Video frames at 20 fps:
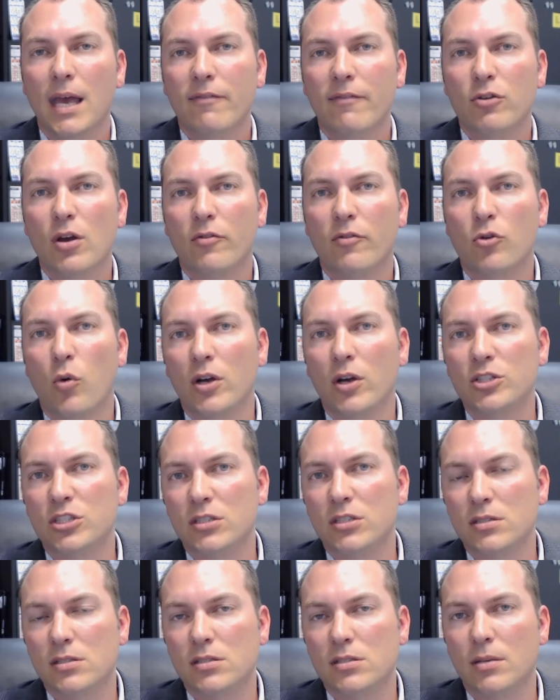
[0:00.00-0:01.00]
If you have
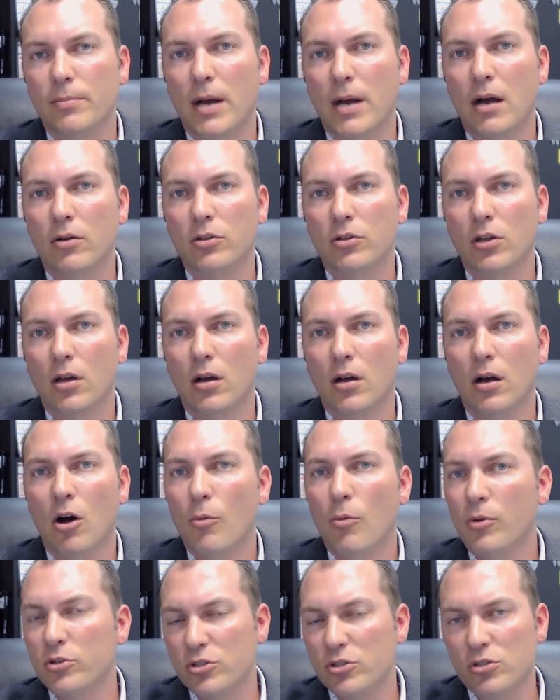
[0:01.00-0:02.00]
questions about a
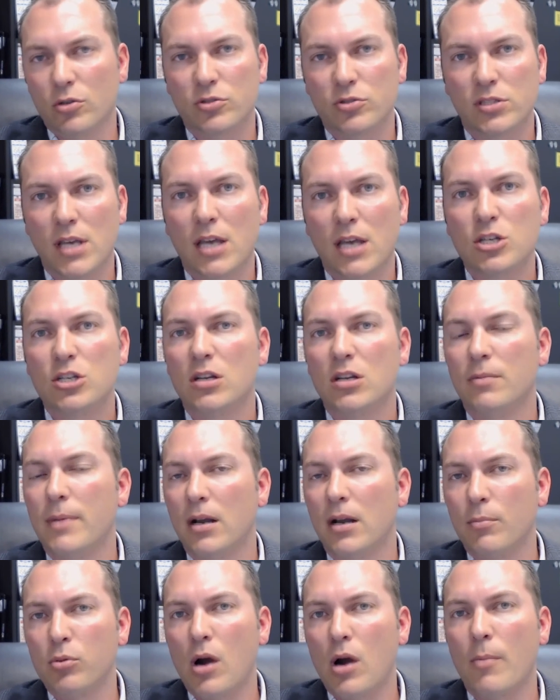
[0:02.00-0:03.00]
homeowners association,
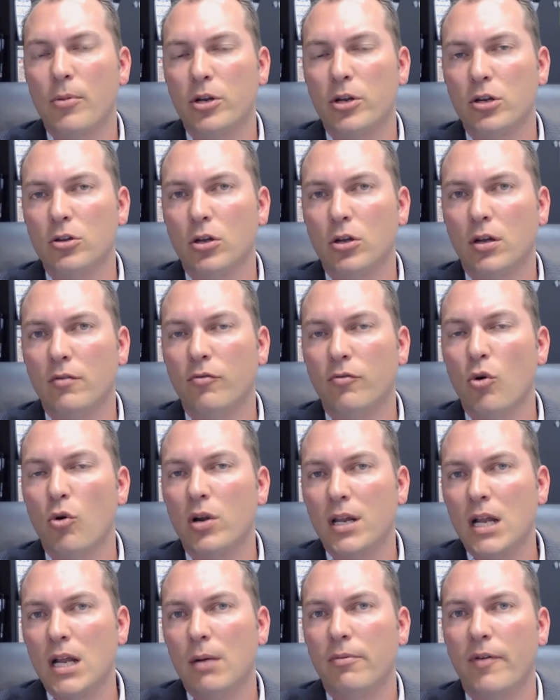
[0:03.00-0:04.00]
about a property you're looking
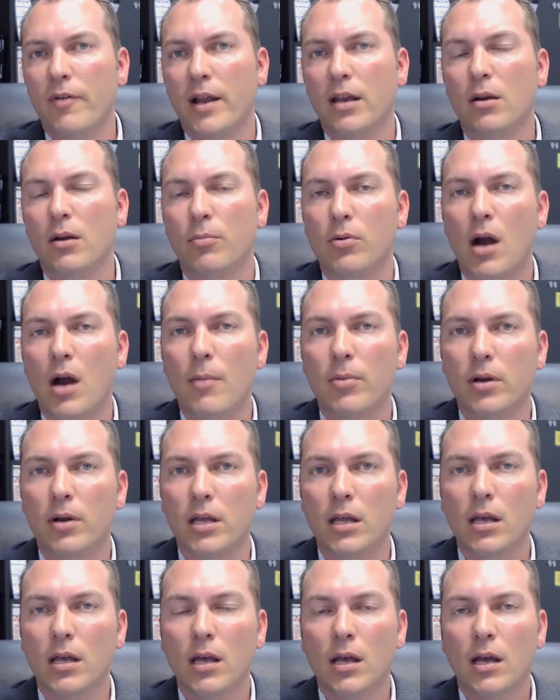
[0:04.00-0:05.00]
for, or need help finding a
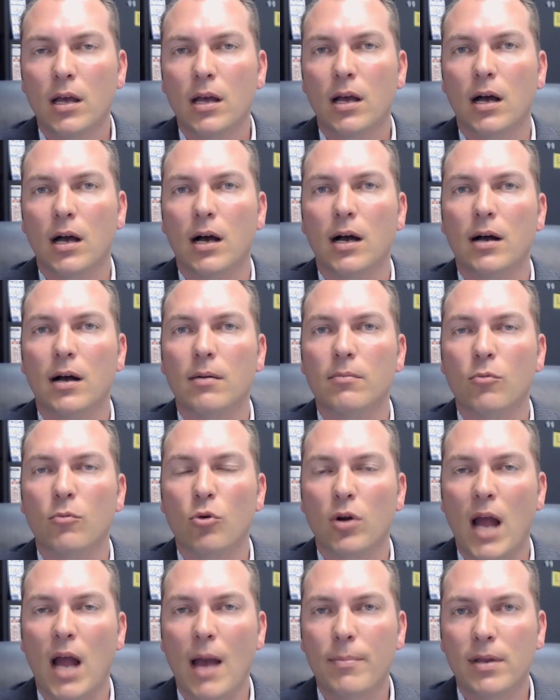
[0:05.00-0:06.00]
property,
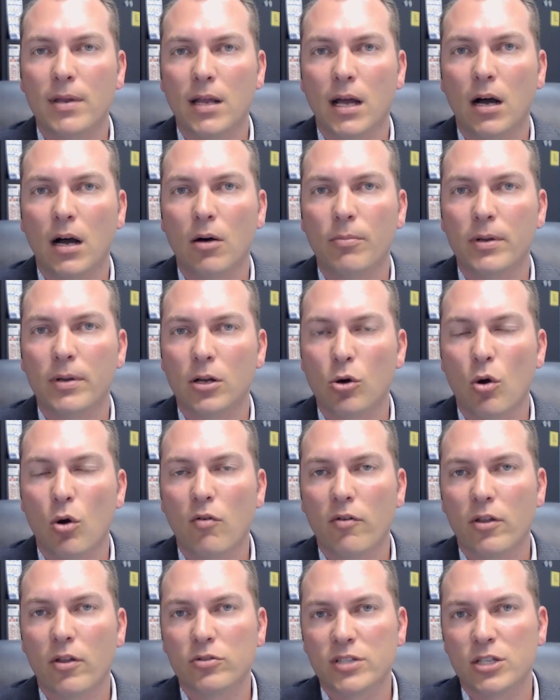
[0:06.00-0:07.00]
We're happy to help and go
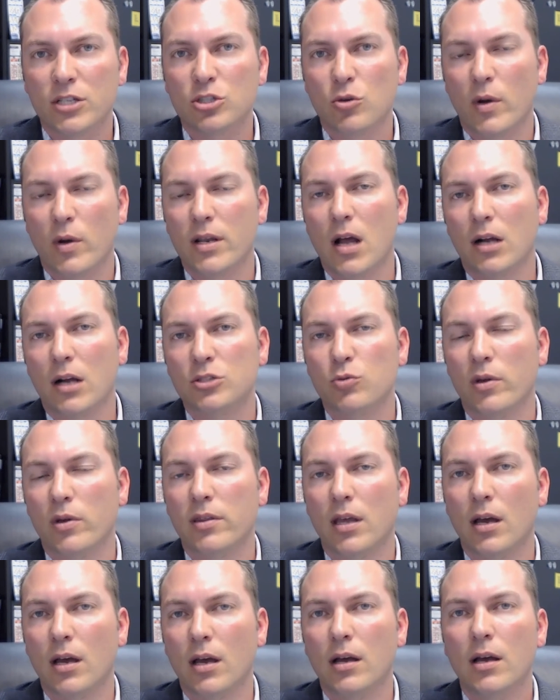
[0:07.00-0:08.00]
over those HOA docs
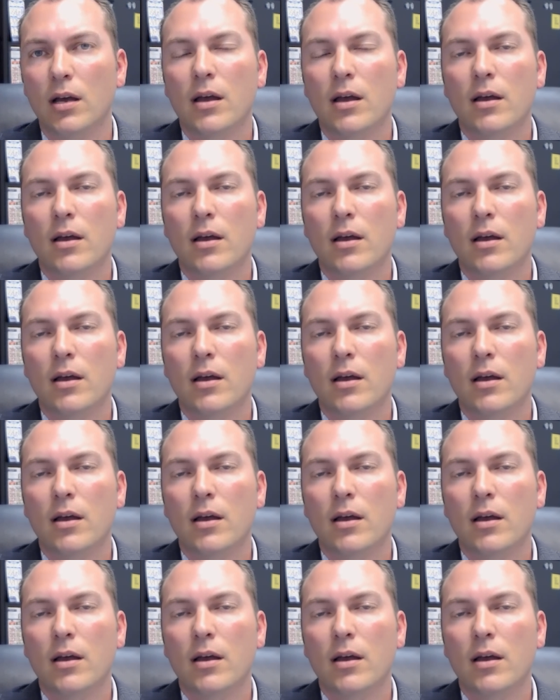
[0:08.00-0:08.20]
with you.